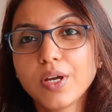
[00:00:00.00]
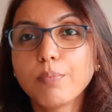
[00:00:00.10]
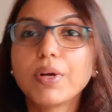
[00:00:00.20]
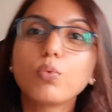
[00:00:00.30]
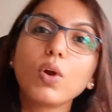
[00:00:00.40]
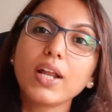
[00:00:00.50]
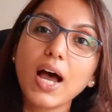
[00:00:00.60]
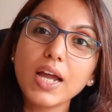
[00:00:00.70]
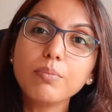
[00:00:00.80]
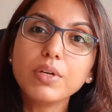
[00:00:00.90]
But what
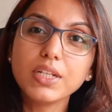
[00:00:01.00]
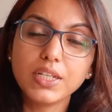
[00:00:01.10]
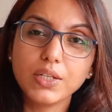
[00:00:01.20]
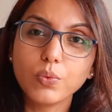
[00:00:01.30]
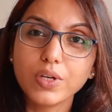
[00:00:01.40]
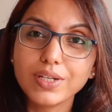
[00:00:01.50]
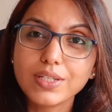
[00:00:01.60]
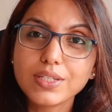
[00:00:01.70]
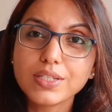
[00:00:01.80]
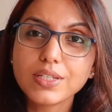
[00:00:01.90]
I believe
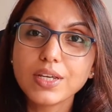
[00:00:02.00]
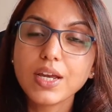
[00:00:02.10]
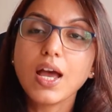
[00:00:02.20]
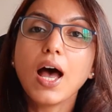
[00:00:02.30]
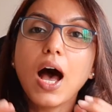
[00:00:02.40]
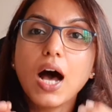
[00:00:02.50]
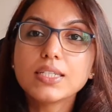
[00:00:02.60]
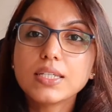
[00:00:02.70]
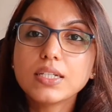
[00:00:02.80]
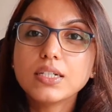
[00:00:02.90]
is
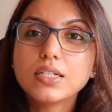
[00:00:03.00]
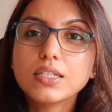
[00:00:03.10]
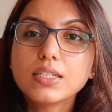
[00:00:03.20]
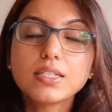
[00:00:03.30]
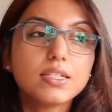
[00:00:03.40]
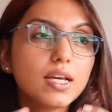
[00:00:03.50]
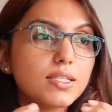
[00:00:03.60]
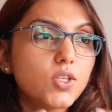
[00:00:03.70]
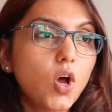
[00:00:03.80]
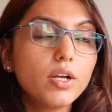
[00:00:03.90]
asanas
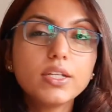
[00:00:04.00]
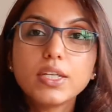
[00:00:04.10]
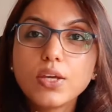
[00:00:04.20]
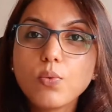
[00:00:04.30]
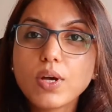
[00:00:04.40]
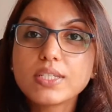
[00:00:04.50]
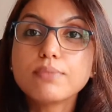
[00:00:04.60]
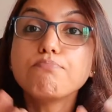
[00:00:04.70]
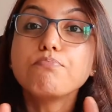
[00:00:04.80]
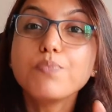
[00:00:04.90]
does not give us
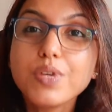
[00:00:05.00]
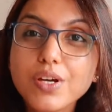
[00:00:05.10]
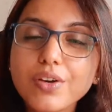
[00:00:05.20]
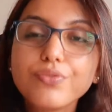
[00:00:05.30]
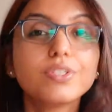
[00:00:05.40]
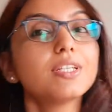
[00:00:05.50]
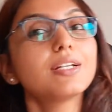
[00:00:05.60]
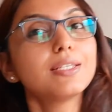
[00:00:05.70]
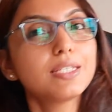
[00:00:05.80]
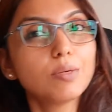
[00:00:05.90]
mere
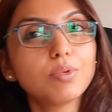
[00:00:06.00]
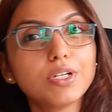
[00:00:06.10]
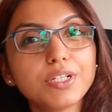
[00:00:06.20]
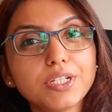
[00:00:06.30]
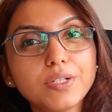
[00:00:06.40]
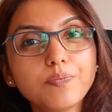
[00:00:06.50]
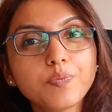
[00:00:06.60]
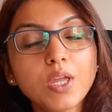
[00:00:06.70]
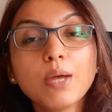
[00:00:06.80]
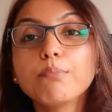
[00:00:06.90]
physical stability,
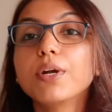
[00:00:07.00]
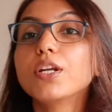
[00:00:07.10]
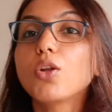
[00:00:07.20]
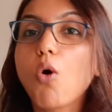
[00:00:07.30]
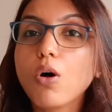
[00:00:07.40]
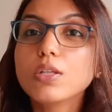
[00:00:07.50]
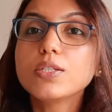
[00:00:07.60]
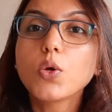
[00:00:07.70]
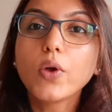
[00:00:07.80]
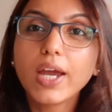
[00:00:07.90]
but it
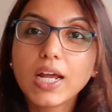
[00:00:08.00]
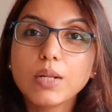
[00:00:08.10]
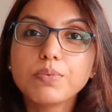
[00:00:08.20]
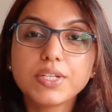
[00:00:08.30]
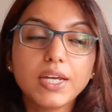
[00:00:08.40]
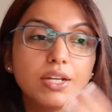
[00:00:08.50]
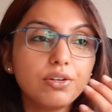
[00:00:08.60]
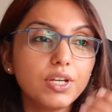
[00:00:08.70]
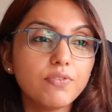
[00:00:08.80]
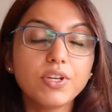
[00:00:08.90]
also helps
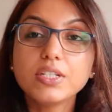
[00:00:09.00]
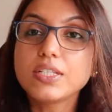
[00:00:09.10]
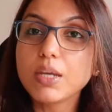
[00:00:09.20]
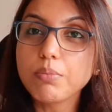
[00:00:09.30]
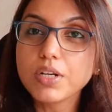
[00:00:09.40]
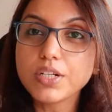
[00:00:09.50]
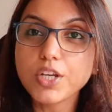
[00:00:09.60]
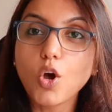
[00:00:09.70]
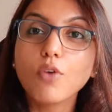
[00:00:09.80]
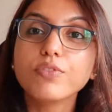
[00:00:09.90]
in giving
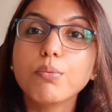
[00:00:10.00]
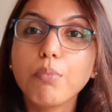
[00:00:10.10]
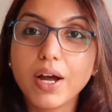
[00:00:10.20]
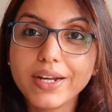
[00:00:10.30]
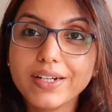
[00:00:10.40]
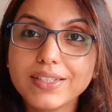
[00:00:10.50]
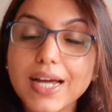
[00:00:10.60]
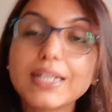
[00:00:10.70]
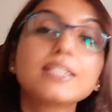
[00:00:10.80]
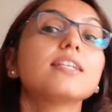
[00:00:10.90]
stability of the mind.
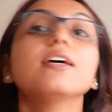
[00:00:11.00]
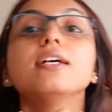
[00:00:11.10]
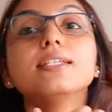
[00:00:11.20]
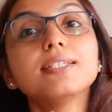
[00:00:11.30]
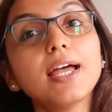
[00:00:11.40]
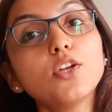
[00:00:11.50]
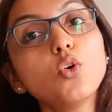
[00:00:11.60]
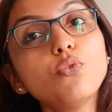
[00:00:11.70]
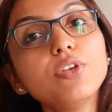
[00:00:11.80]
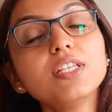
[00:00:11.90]
That is,
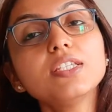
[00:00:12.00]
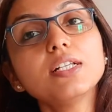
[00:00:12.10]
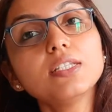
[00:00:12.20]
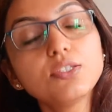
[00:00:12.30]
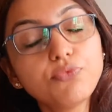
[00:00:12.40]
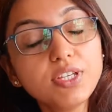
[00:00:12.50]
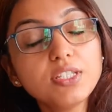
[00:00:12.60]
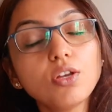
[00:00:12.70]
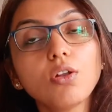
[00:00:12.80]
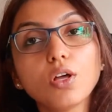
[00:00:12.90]

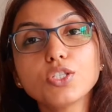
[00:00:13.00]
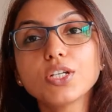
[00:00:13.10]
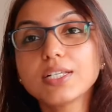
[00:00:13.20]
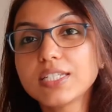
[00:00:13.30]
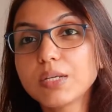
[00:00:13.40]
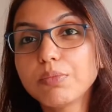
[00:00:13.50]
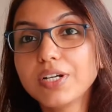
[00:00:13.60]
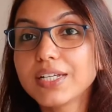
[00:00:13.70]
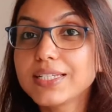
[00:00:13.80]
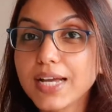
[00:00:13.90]
physiological
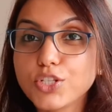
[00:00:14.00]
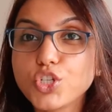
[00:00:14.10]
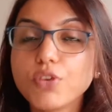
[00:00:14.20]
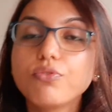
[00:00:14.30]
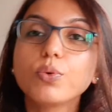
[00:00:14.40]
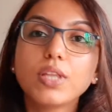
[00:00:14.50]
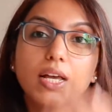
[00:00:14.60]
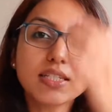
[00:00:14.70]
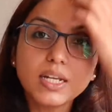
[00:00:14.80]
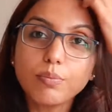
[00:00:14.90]
stability is achieved with
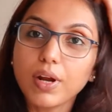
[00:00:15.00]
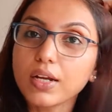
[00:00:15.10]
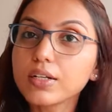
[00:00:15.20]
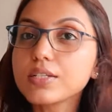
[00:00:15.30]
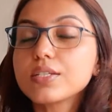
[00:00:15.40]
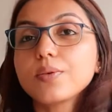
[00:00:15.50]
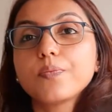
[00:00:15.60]
asana practice.